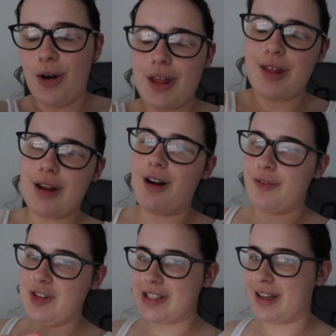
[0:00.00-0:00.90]
other than,
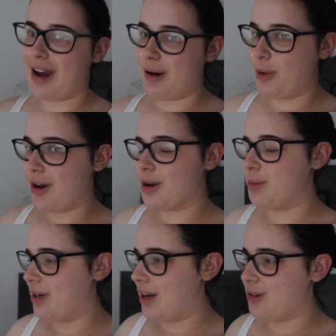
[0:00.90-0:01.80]
obviously, I work
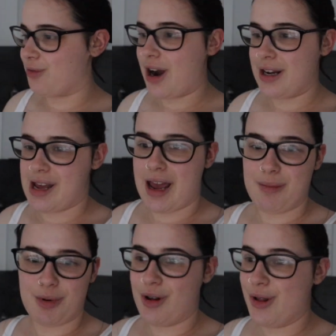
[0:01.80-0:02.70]
Monday to Friday,
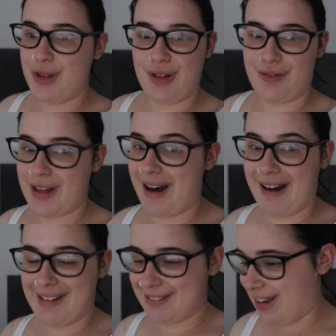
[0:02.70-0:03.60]
but other than
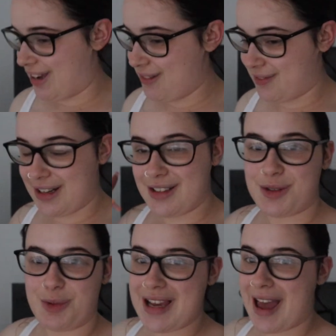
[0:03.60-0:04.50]
that, evenings,
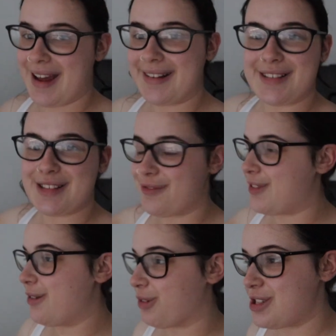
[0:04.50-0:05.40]
weekends,
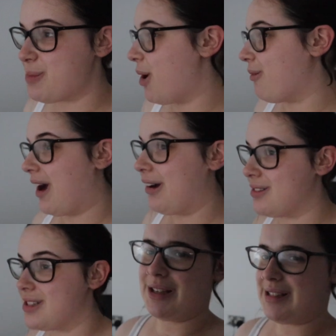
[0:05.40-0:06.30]
feel free to pop
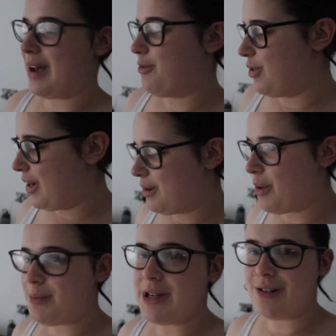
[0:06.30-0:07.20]
around because I really
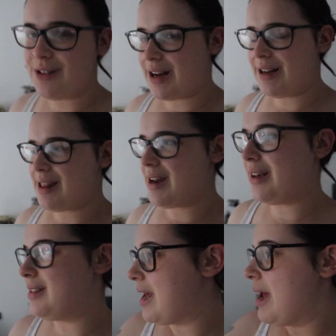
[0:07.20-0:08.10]
won't be doing anything
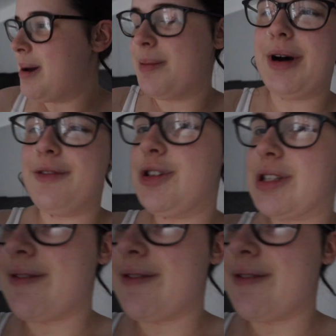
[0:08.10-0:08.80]
else. But I've just